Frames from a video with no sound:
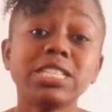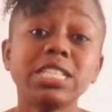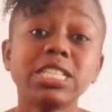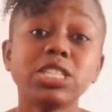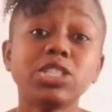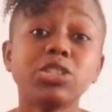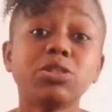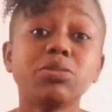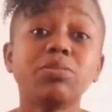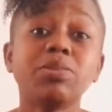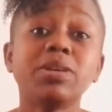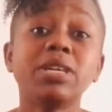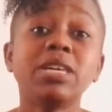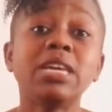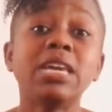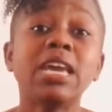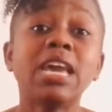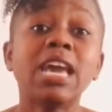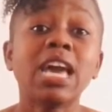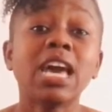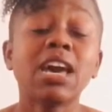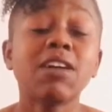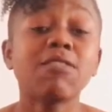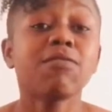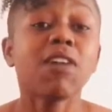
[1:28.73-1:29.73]
to be
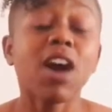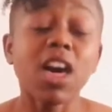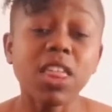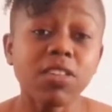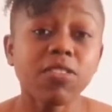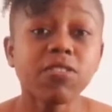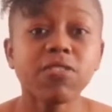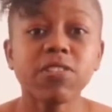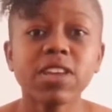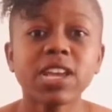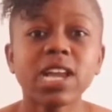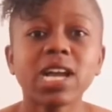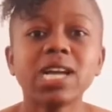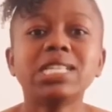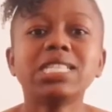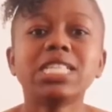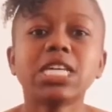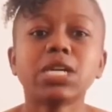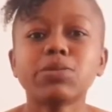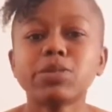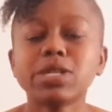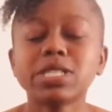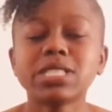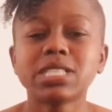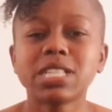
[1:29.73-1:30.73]
a father figure in
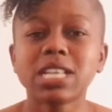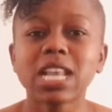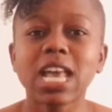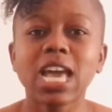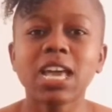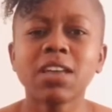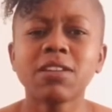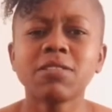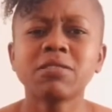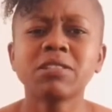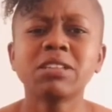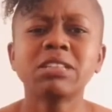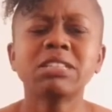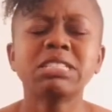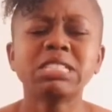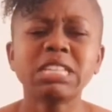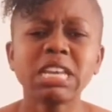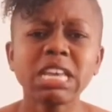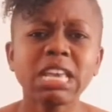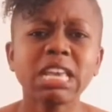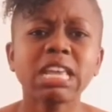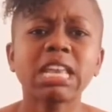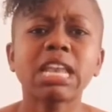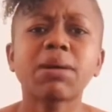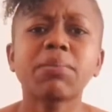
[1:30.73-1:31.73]
someone's life,
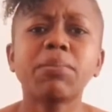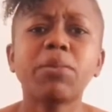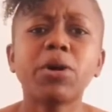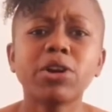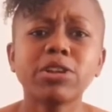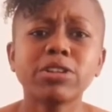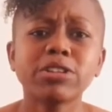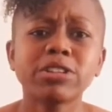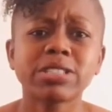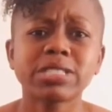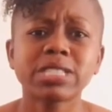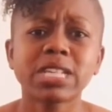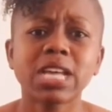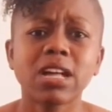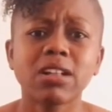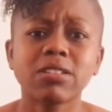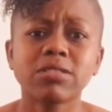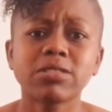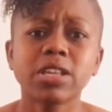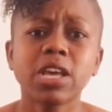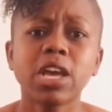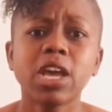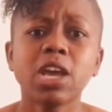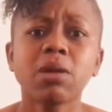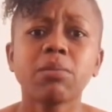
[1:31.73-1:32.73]
take it upon yourselves,
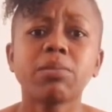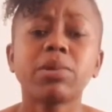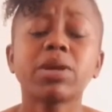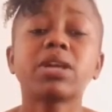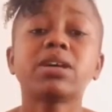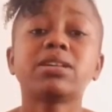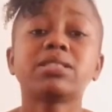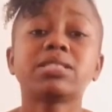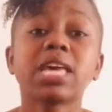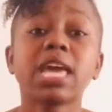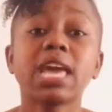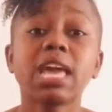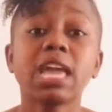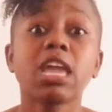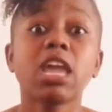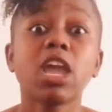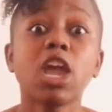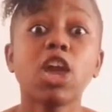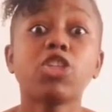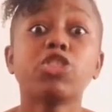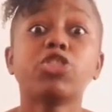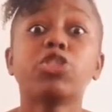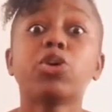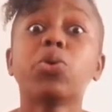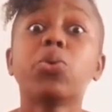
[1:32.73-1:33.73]
because hey,
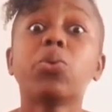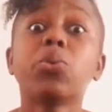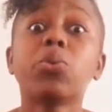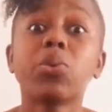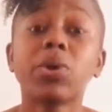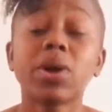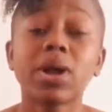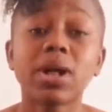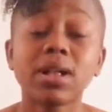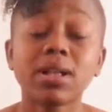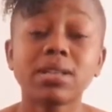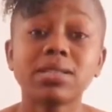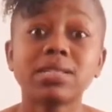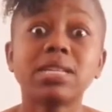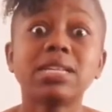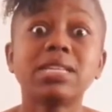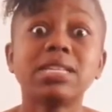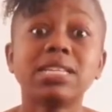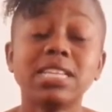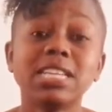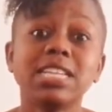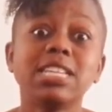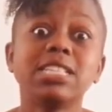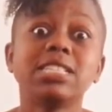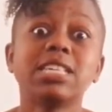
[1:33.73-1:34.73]
the world
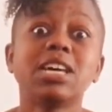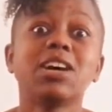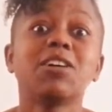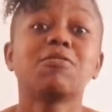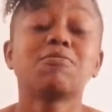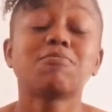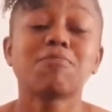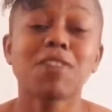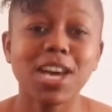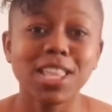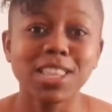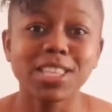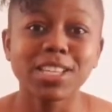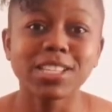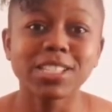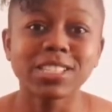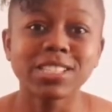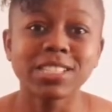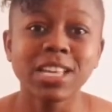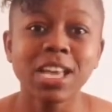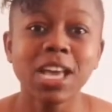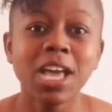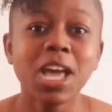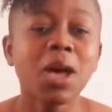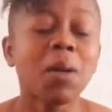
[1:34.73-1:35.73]
needs fathers.
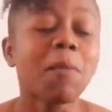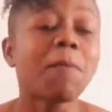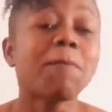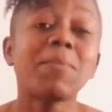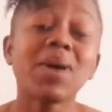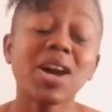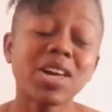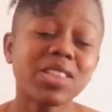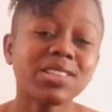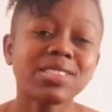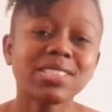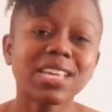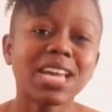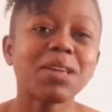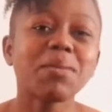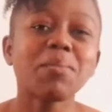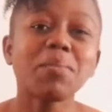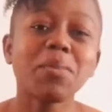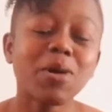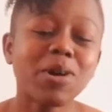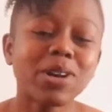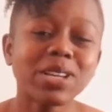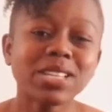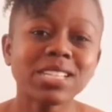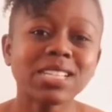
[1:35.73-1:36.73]
Mothers are
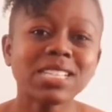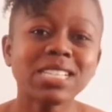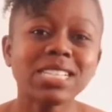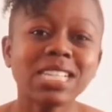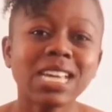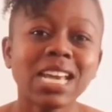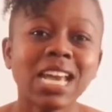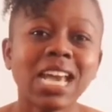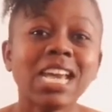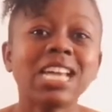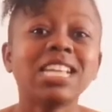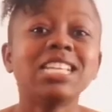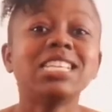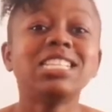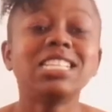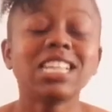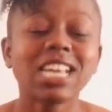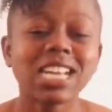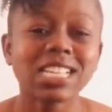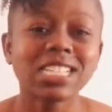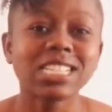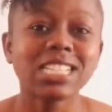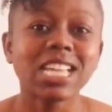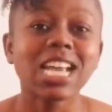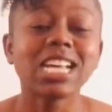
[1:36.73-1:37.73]
important,
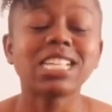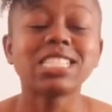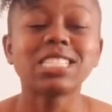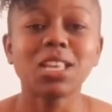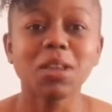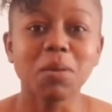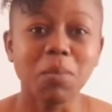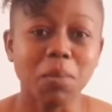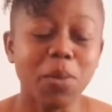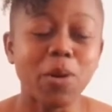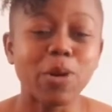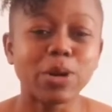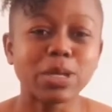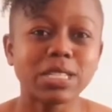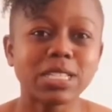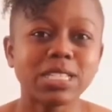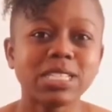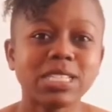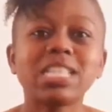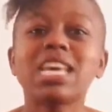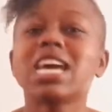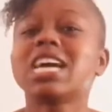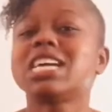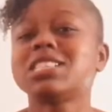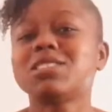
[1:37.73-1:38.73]
just as important
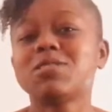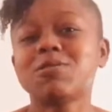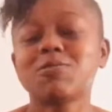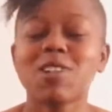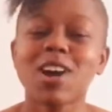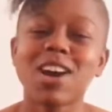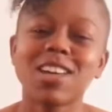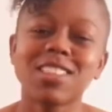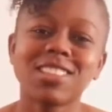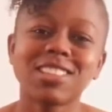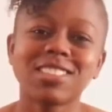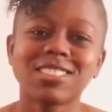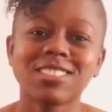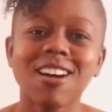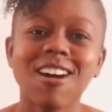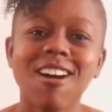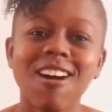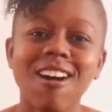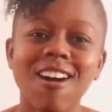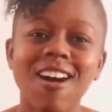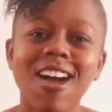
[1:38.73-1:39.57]
as fathers are.